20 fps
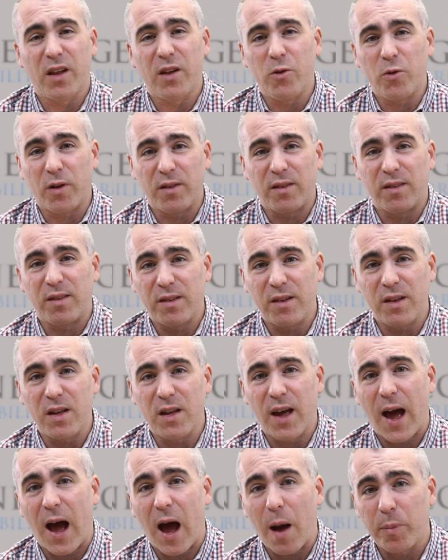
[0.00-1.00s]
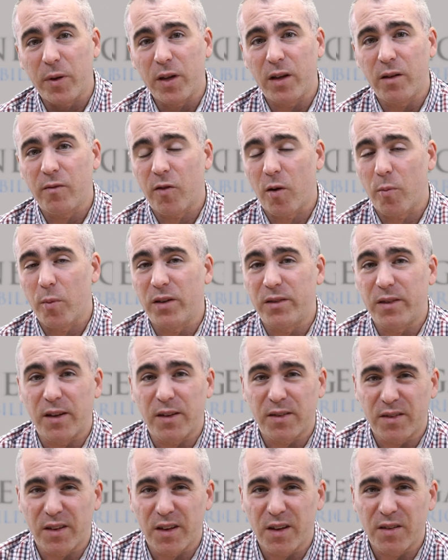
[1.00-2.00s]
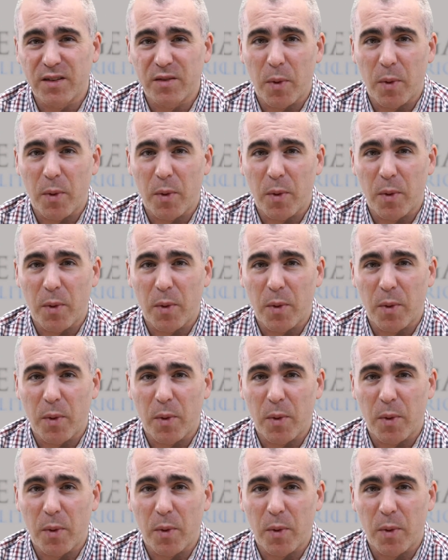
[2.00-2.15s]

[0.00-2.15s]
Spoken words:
you can see happening from a distance.